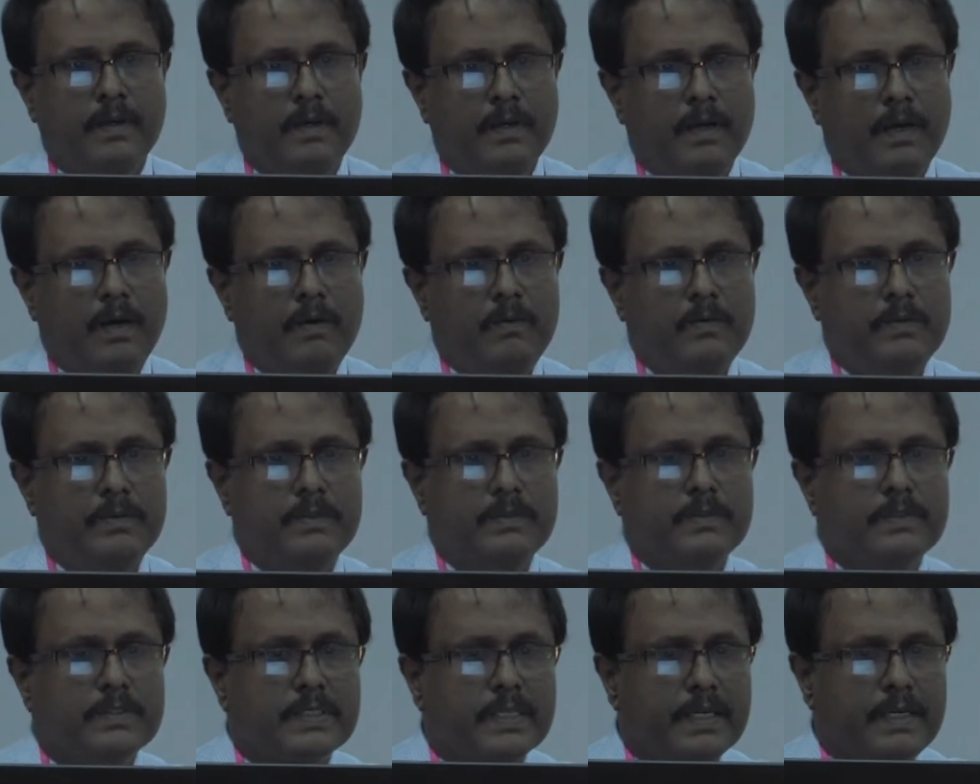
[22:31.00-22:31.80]
How
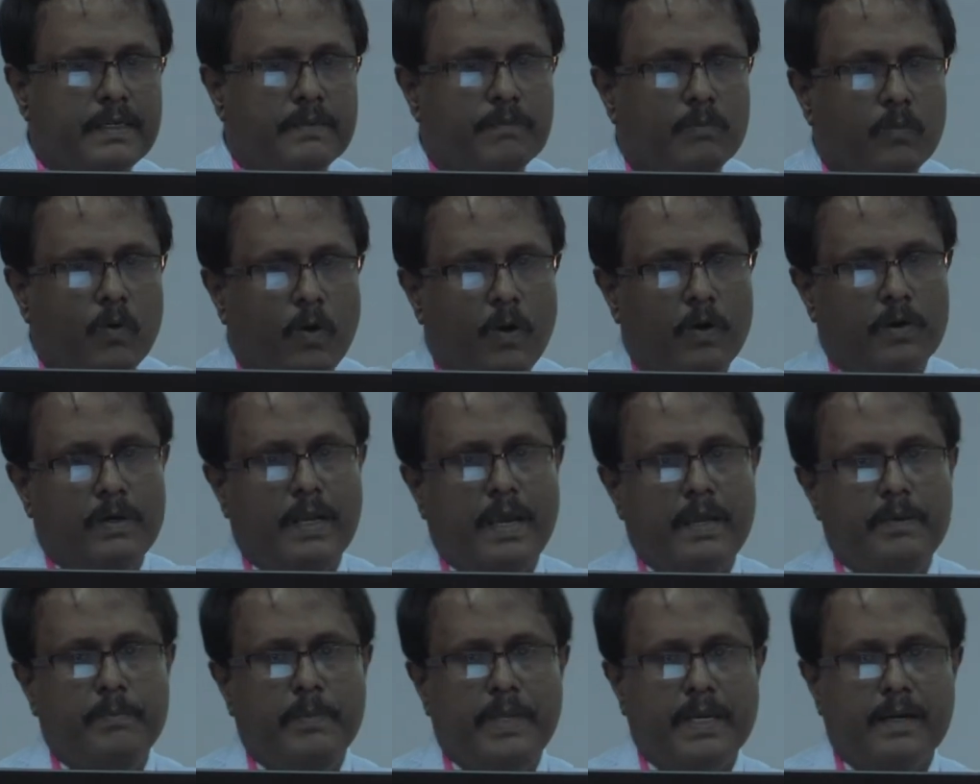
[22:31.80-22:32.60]
to treat bone
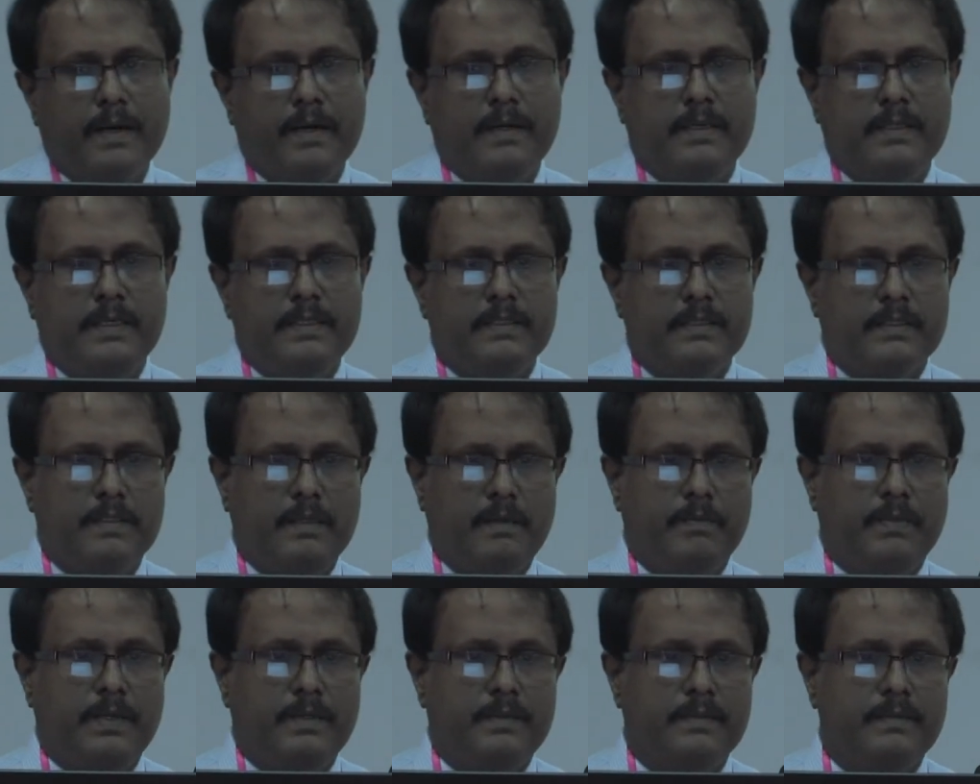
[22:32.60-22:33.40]
and mineral
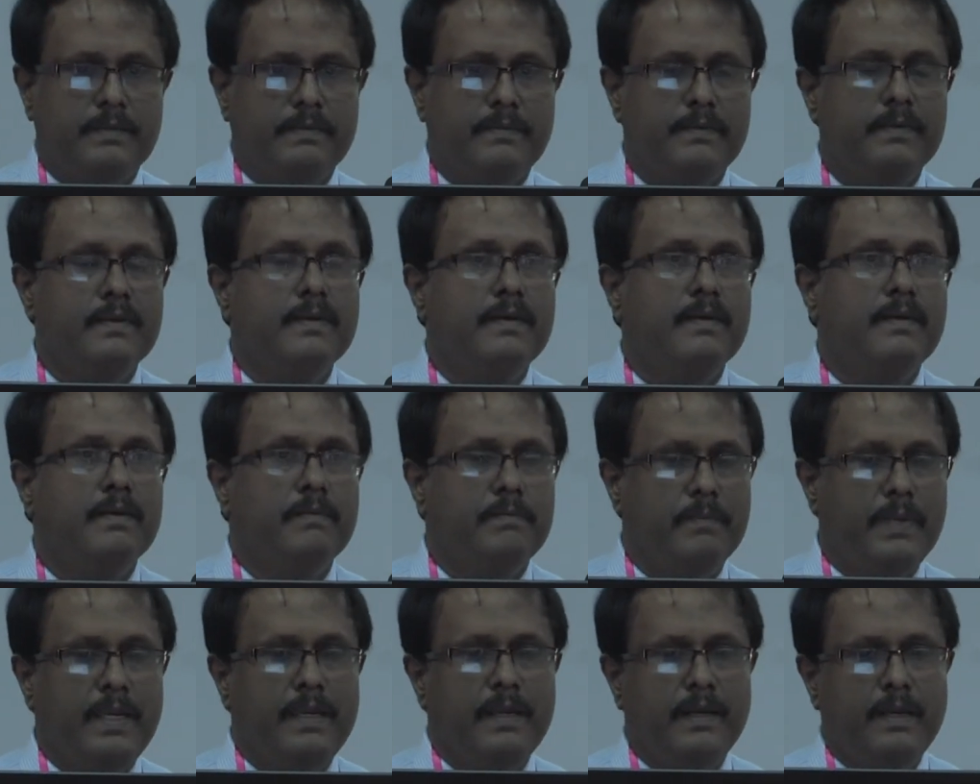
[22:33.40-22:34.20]
disturbance?
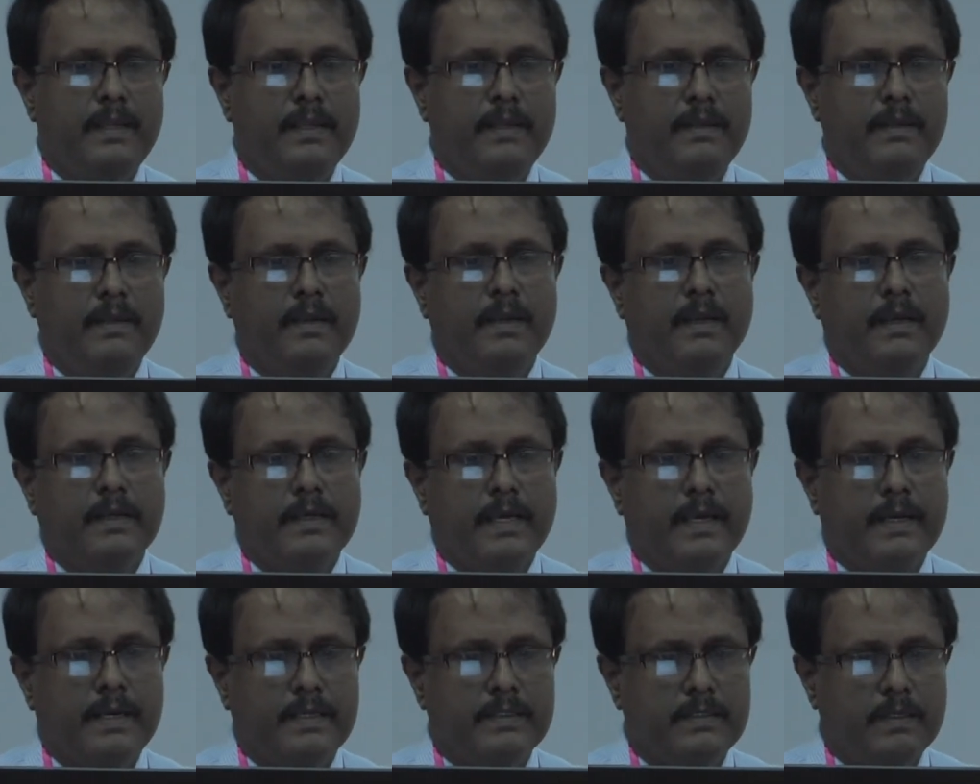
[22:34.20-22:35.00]
Mainly
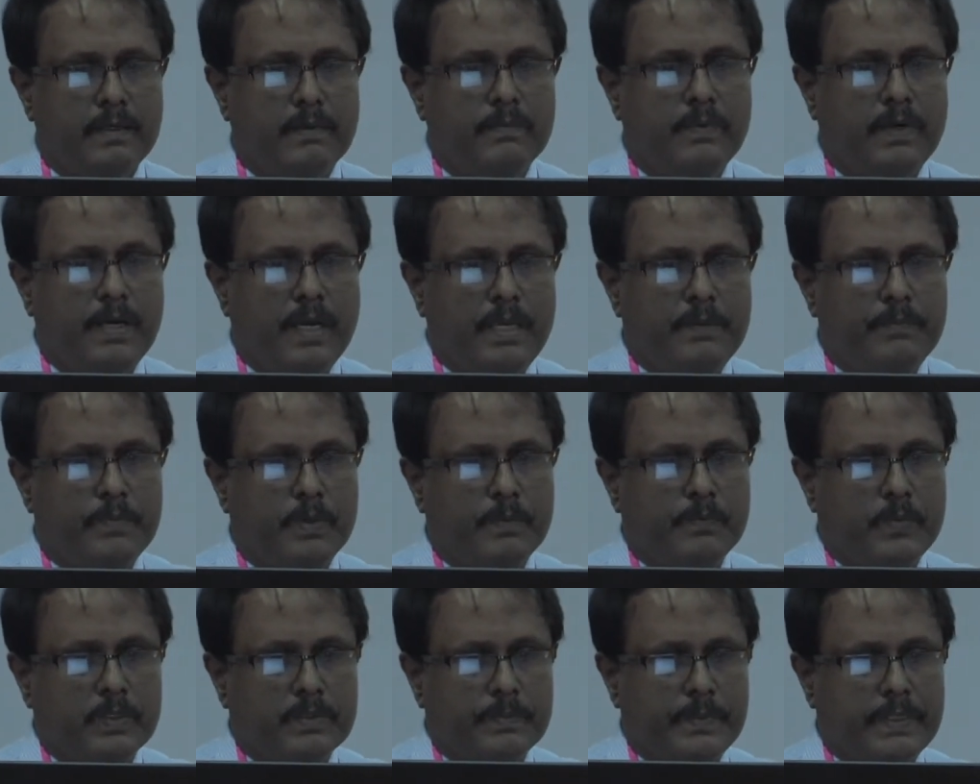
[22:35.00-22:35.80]
correction of
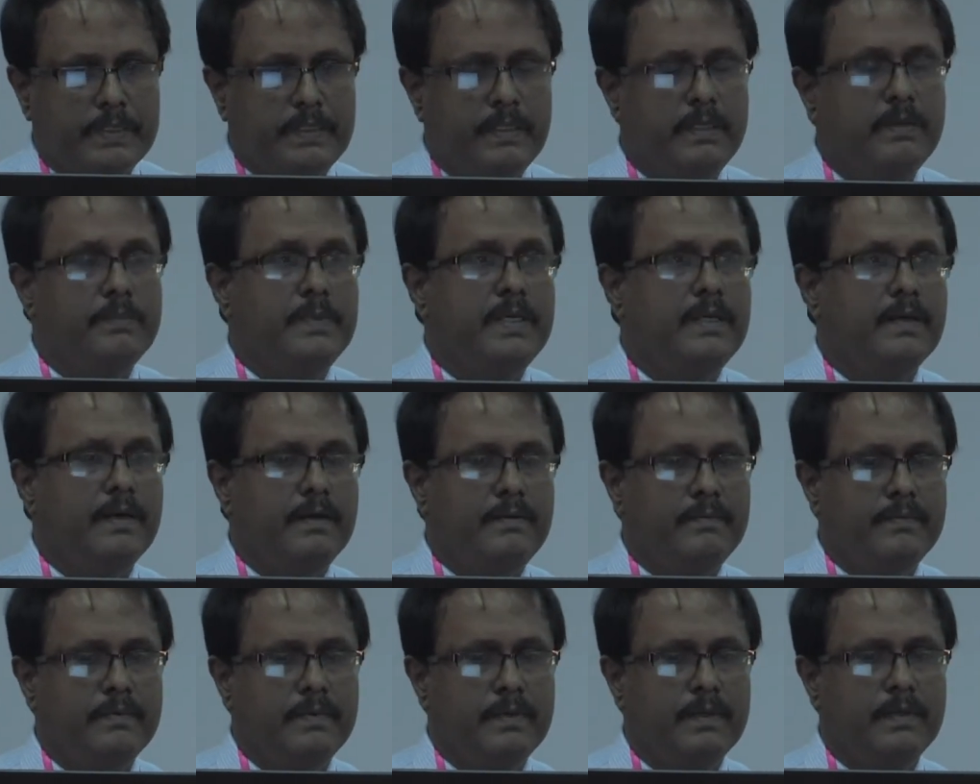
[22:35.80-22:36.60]
hypophosphatemia
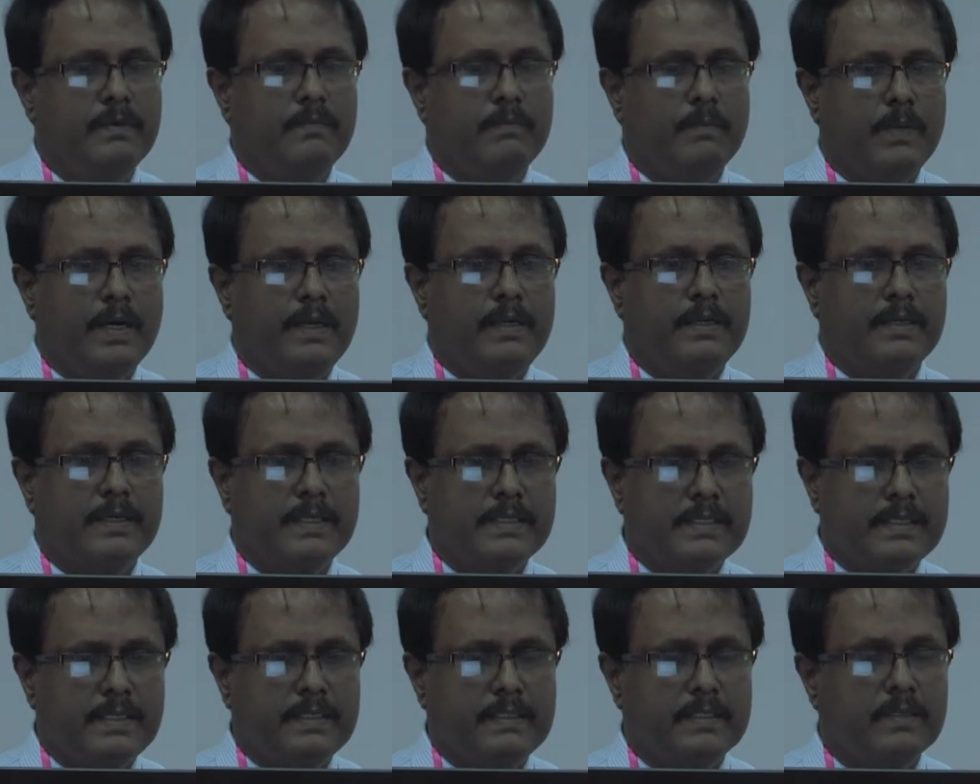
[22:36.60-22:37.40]
by
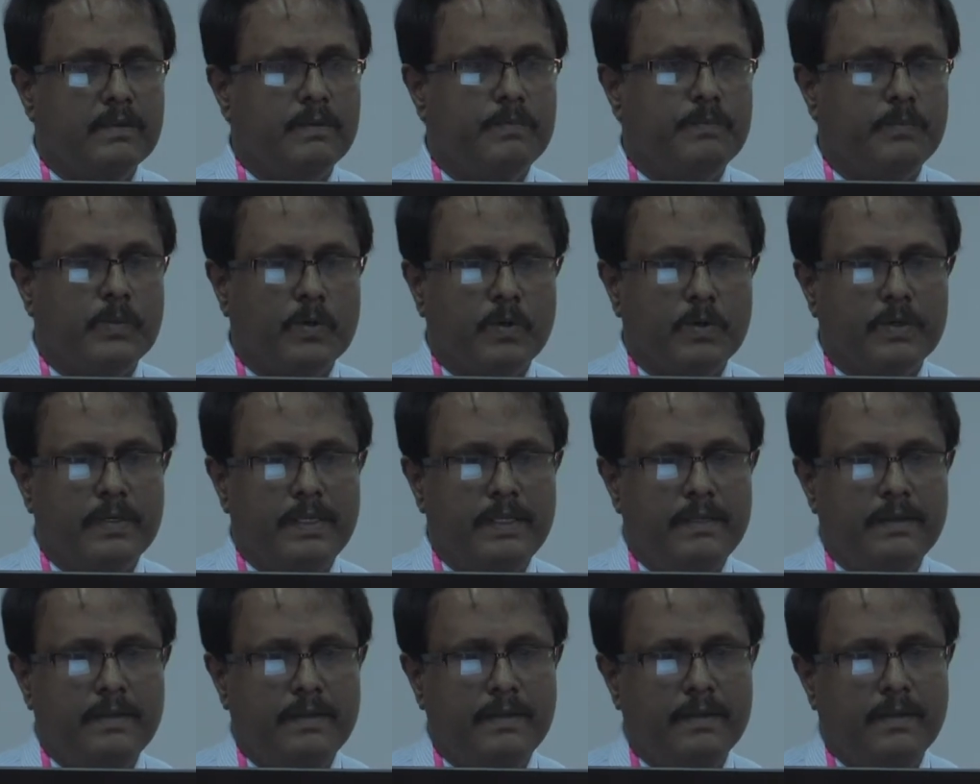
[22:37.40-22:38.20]
restriction of
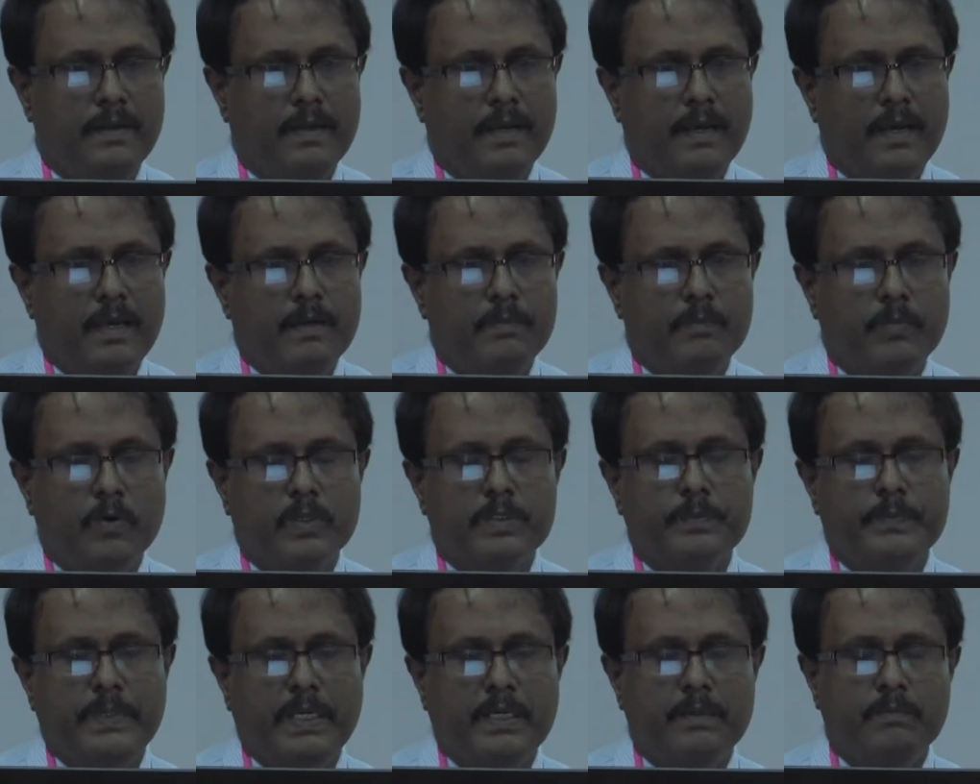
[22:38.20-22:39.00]
protein and
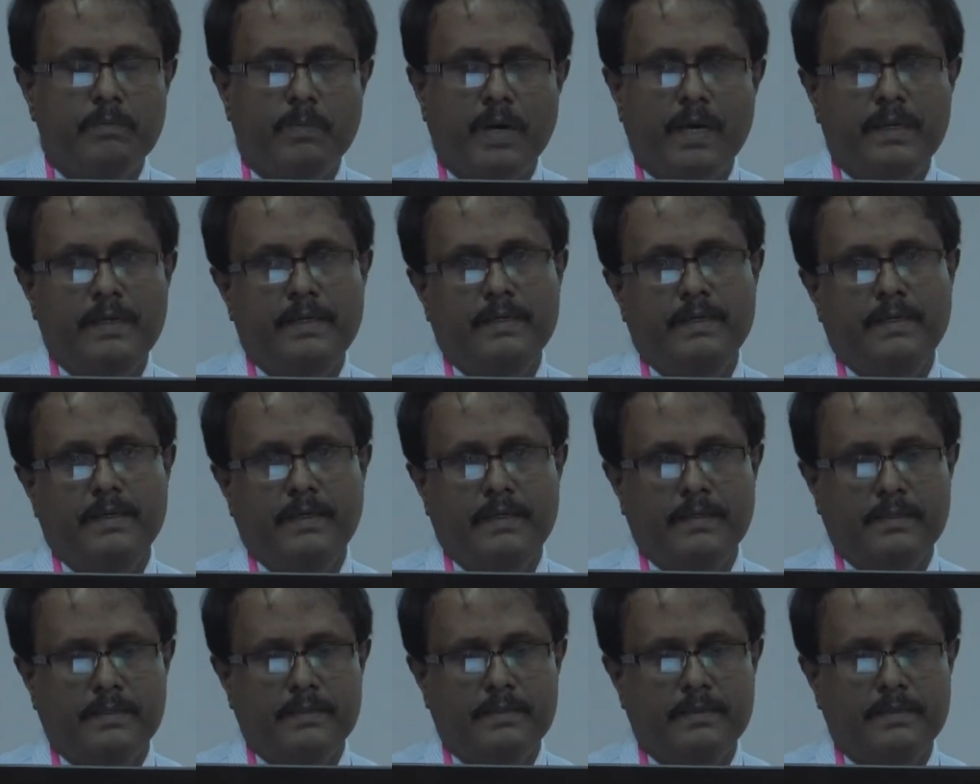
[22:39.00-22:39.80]
phosphate
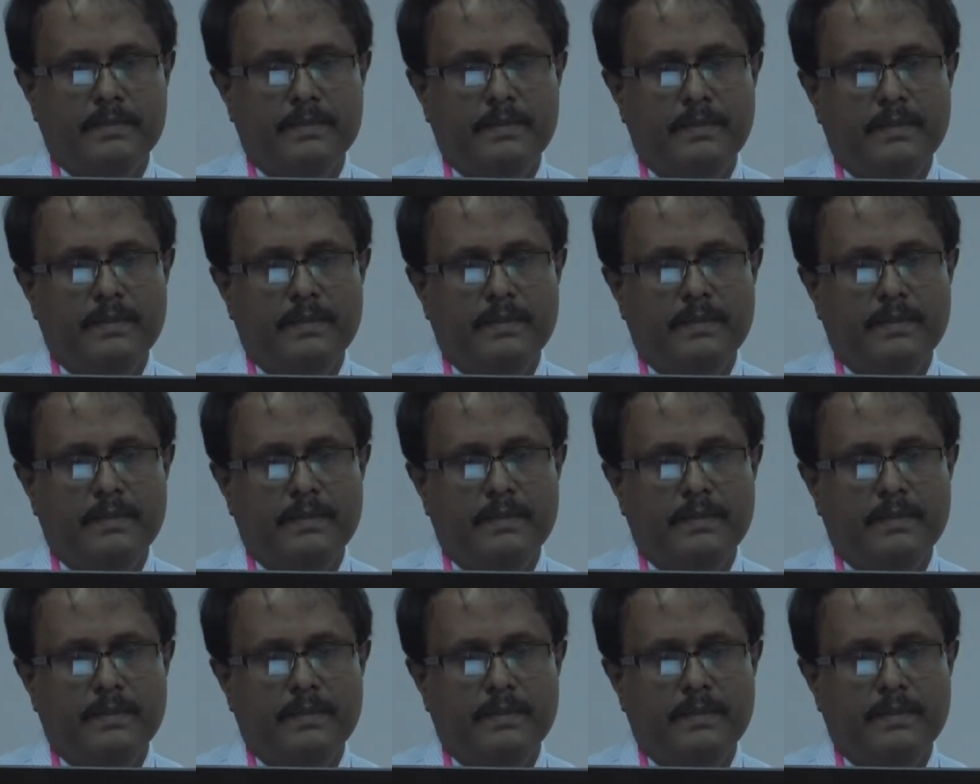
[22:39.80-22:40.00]
binders.